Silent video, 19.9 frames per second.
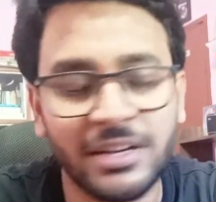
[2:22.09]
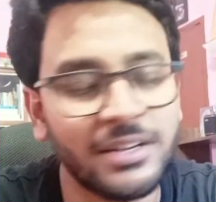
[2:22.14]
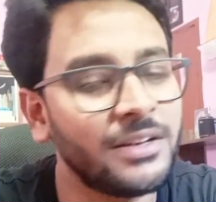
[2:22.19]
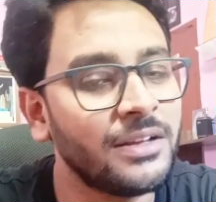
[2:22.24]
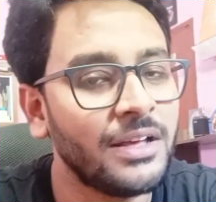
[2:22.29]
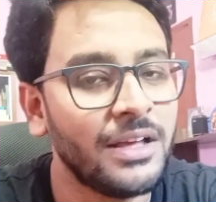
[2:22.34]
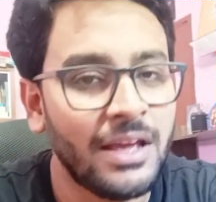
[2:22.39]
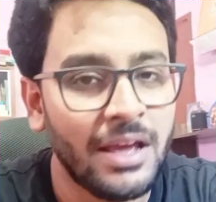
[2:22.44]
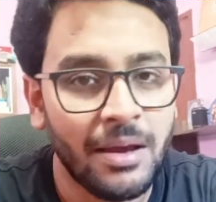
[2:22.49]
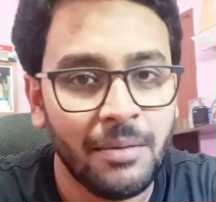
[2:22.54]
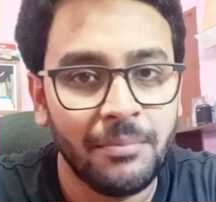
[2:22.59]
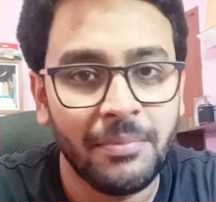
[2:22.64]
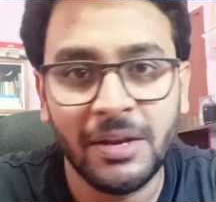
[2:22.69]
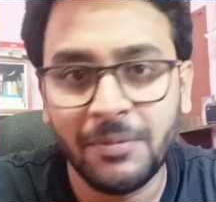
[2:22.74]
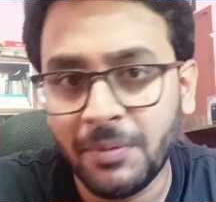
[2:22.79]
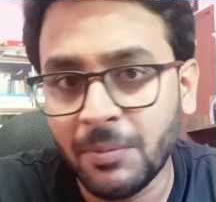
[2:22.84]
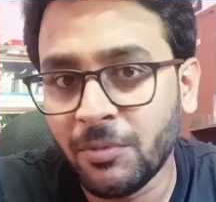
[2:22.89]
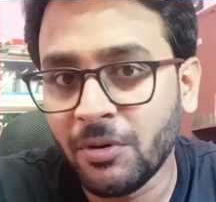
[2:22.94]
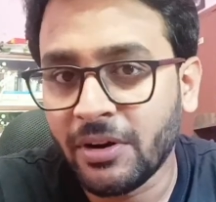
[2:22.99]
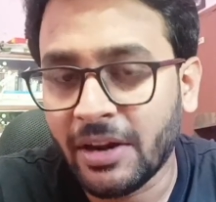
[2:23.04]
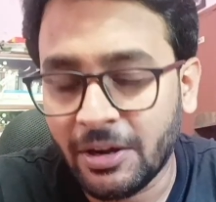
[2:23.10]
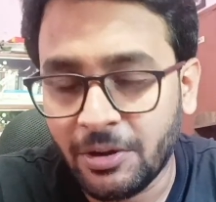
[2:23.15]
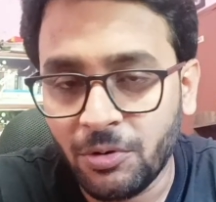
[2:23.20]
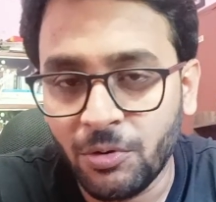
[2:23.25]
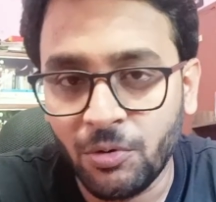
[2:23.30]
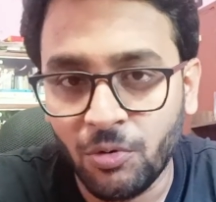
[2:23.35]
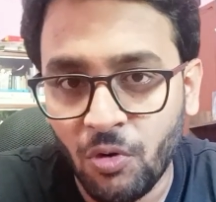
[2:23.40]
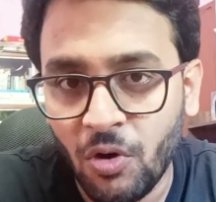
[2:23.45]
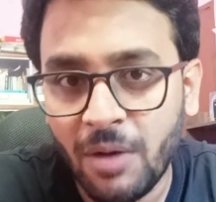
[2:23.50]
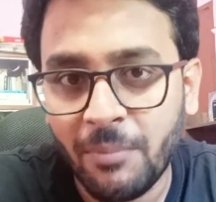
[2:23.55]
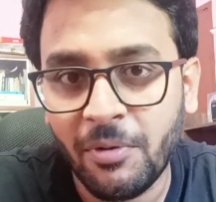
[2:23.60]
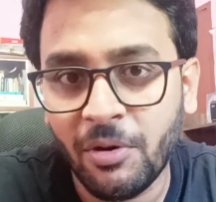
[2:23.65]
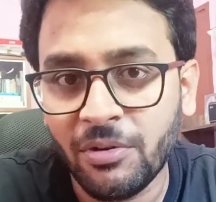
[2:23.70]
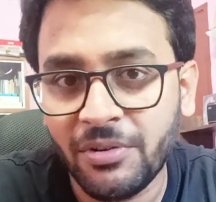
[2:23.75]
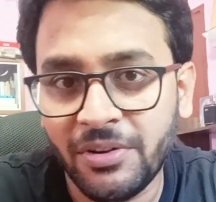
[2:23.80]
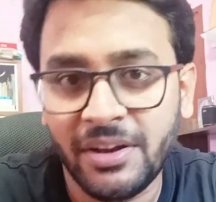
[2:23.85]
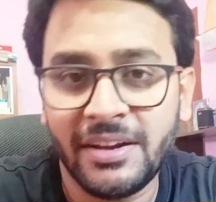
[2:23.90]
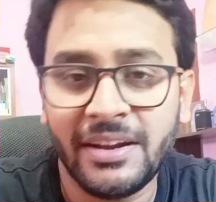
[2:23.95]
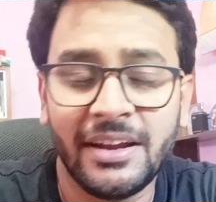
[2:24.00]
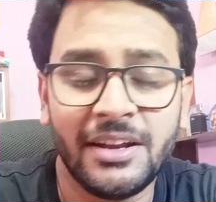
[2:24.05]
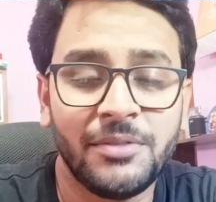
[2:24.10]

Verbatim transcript: that many people get to know about it.